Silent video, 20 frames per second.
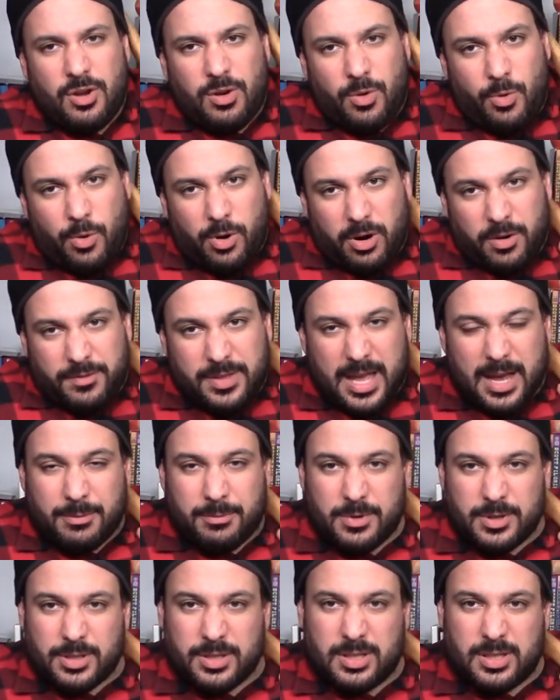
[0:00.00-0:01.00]
or if that
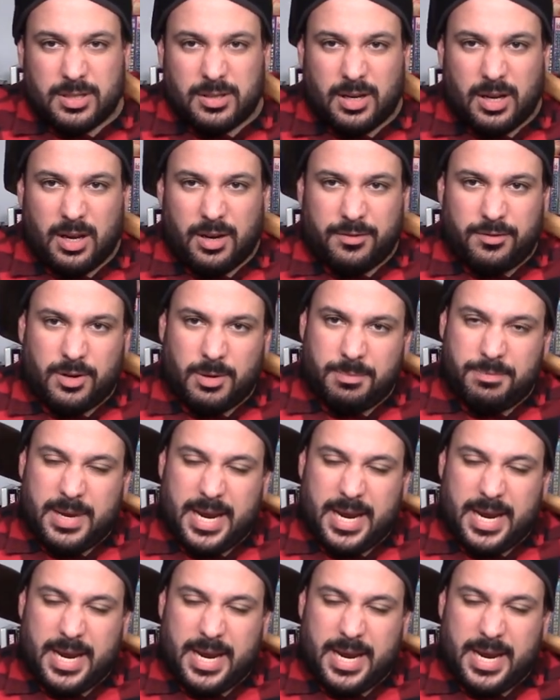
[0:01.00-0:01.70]
was from